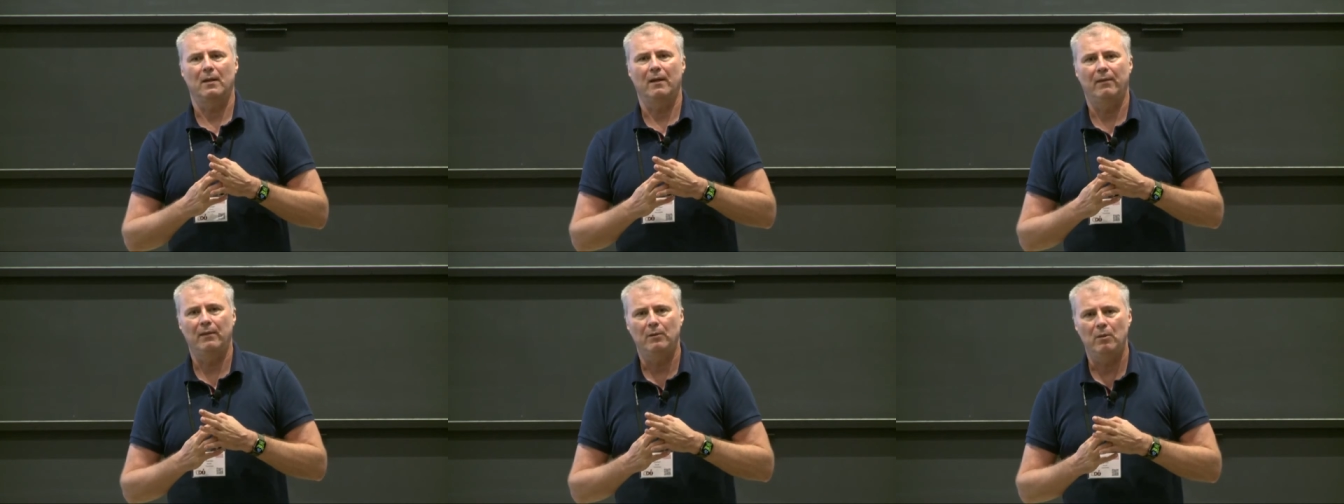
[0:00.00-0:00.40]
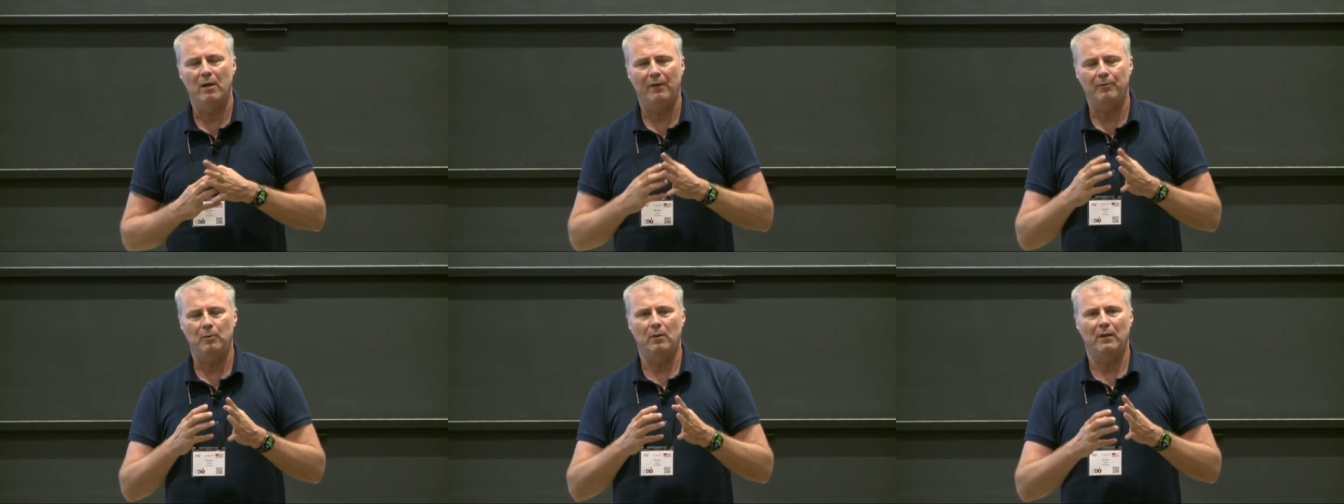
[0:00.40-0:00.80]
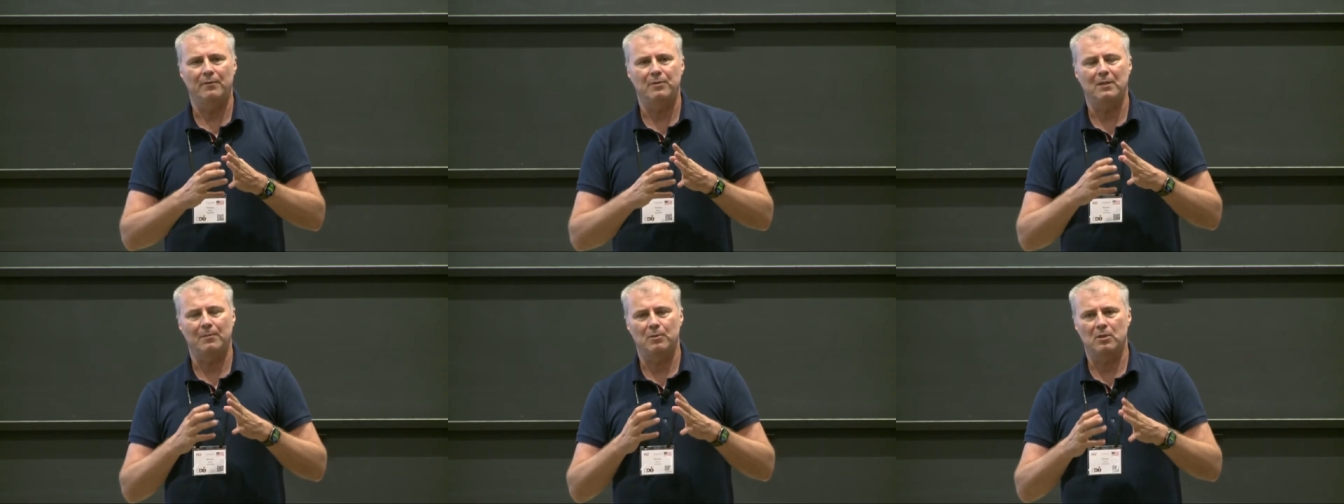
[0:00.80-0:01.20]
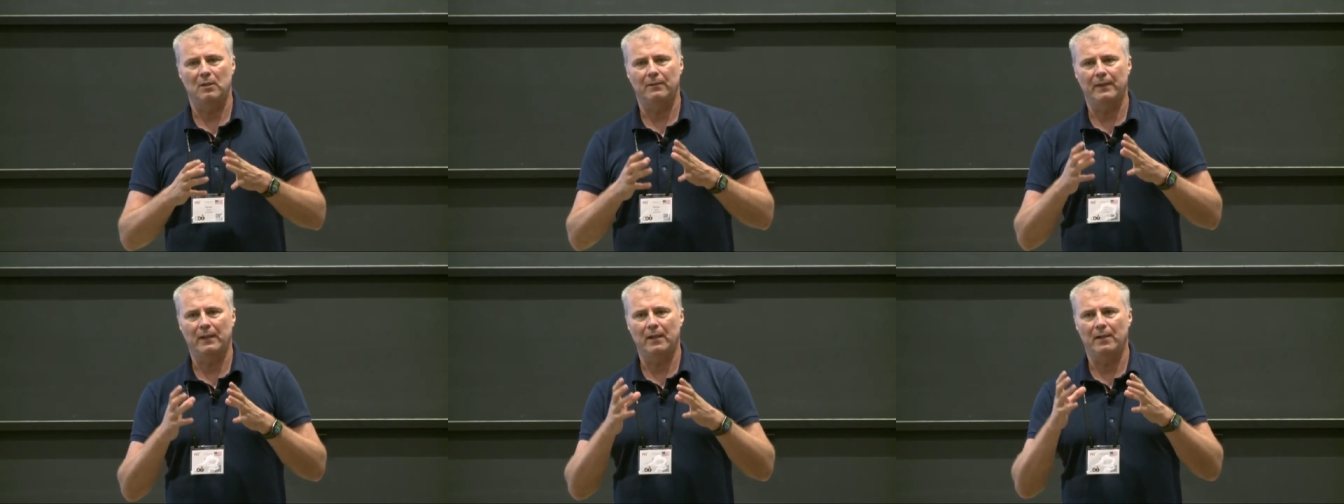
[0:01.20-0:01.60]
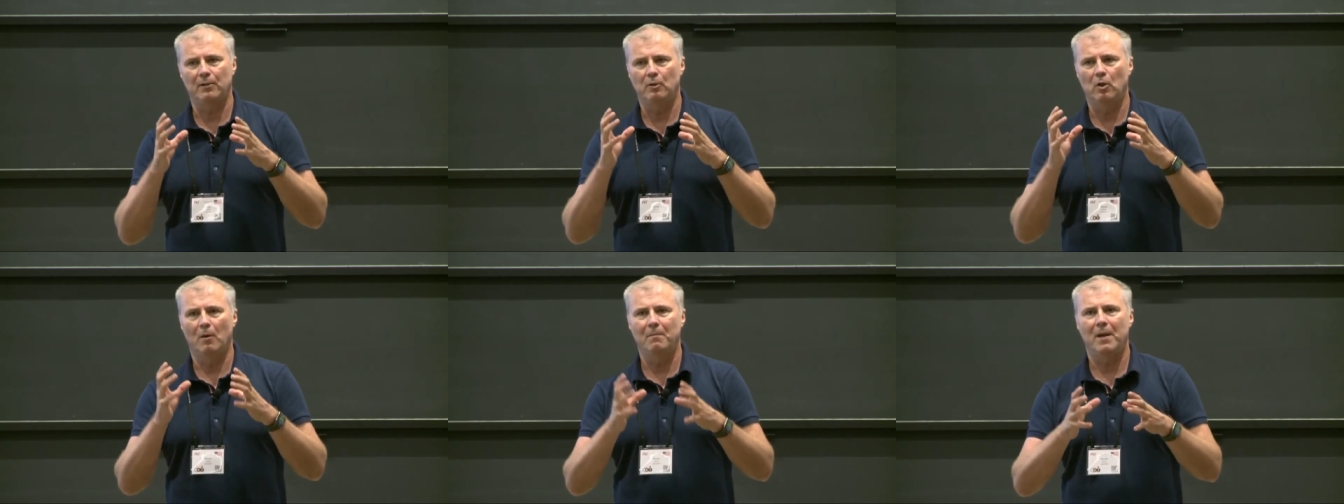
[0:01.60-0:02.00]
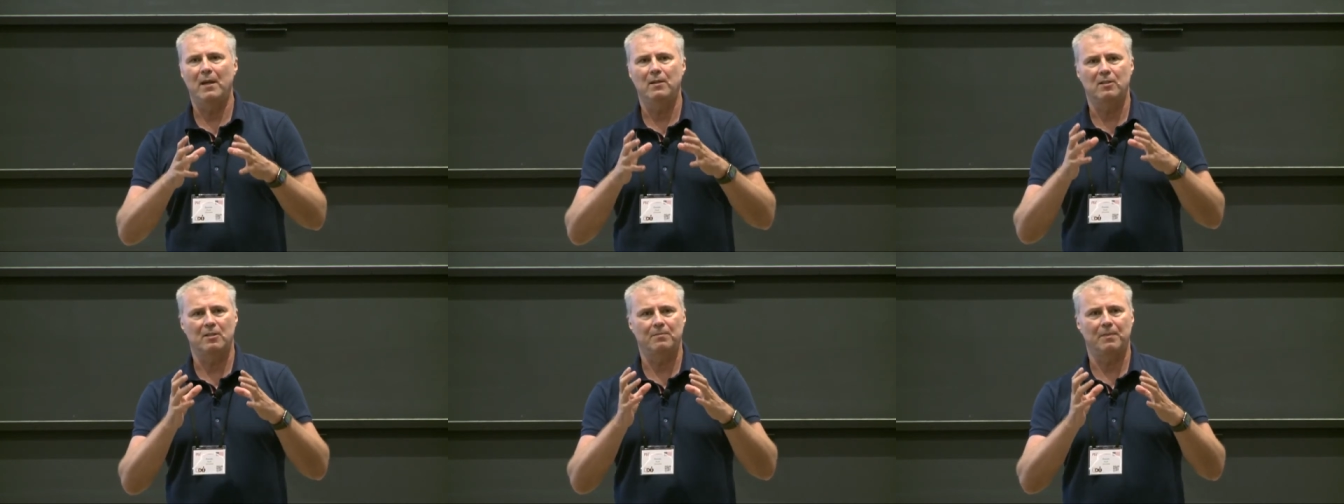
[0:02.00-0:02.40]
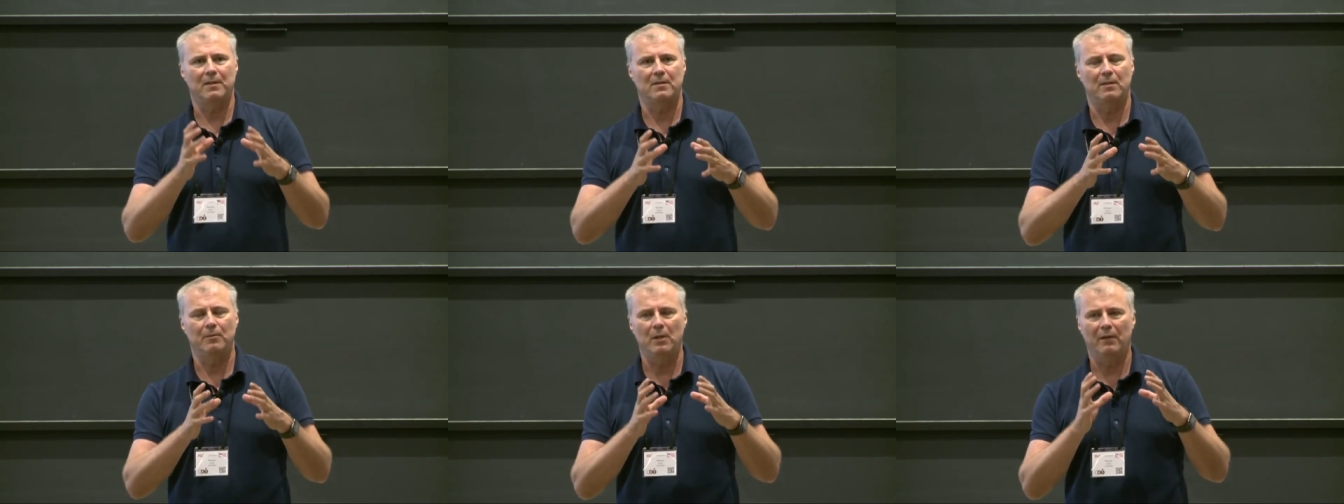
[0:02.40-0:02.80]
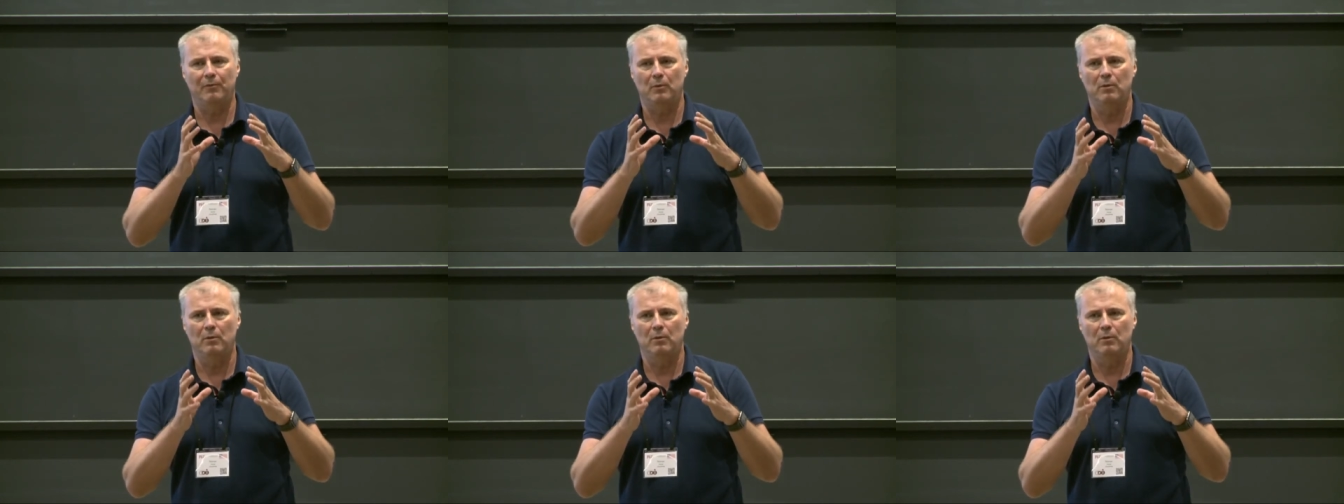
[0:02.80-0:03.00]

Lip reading: I think you have to have some sort of, again, domain specific. You